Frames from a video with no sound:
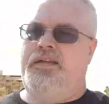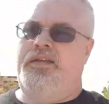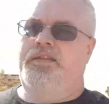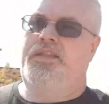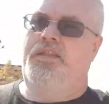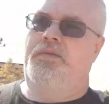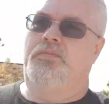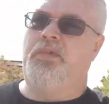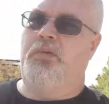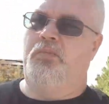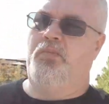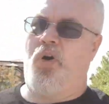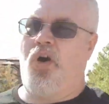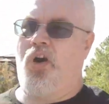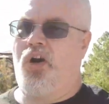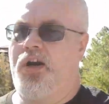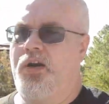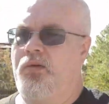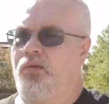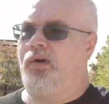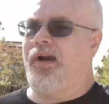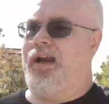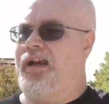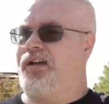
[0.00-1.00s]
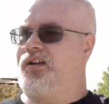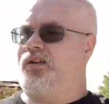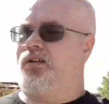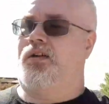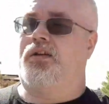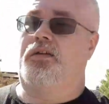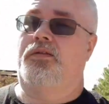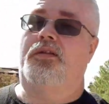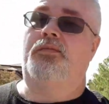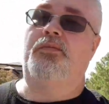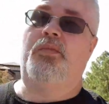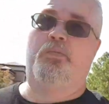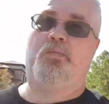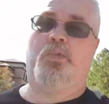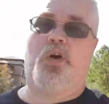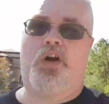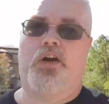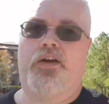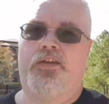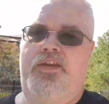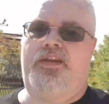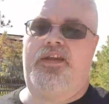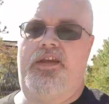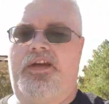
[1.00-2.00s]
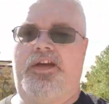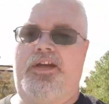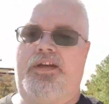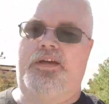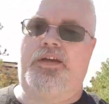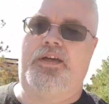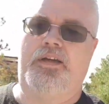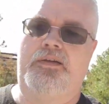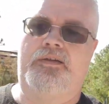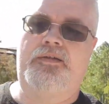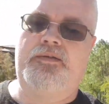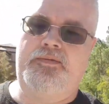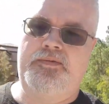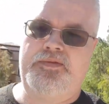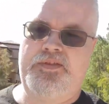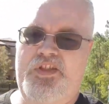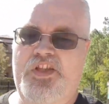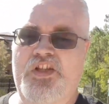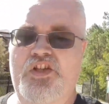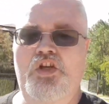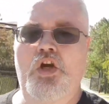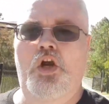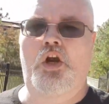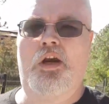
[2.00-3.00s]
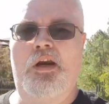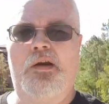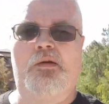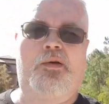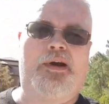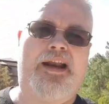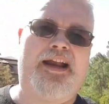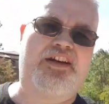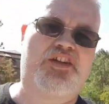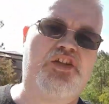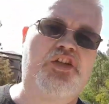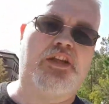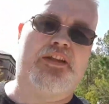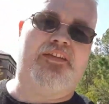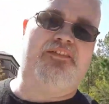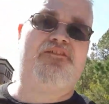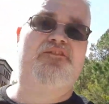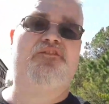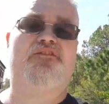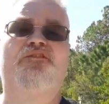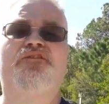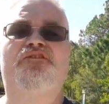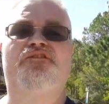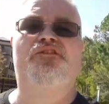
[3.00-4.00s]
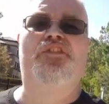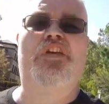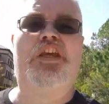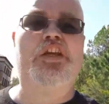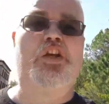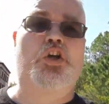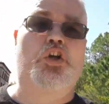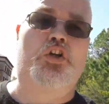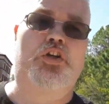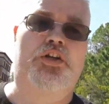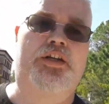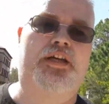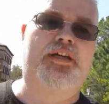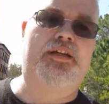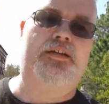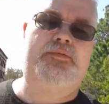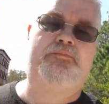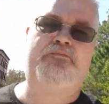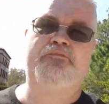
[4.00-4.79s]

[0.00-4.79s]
the Minbari, the Minbari, the uh, Centauri were actually feared